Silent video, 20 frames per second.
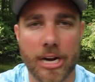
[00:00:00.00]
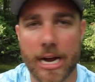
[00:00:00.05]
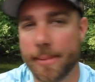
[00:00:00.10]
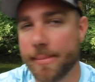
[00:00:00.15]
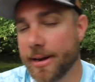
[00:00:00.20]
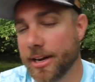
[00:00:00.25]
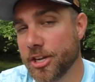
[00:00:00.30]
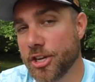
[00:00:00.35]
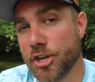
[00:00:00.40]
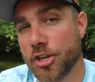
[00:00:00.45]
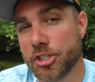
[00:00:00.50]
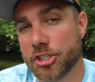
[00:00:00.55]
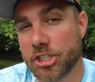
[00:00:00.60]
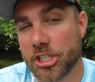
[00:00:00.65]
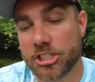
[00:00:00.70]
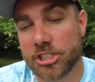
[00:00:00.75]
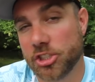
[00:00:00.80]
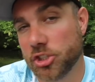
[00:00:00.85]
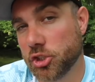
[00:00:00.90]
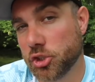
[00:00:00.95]
I'm going to use
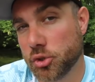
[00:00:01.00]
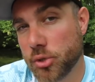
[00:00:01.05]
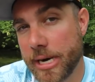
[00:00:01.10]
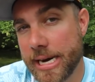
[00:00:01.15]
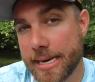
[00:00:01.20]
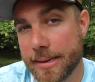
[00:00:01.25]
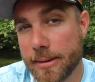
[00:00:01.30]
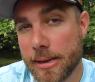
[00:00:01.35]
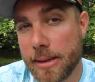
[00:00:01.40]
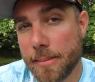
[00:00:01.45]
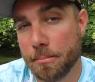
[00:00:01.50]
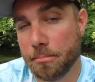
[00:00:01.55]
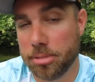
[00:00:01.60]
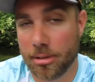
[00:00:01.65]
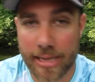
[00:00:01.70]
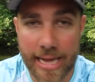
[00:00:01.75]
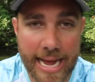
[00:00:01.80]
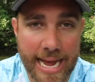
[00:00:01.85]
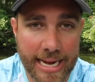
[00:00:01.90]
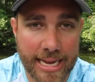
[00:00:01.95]
just a straight
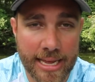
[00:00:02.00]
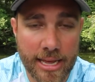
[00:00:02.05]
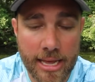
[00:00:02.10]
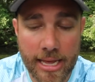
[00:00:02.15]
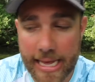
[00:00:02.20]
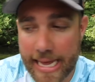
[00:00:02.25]
black.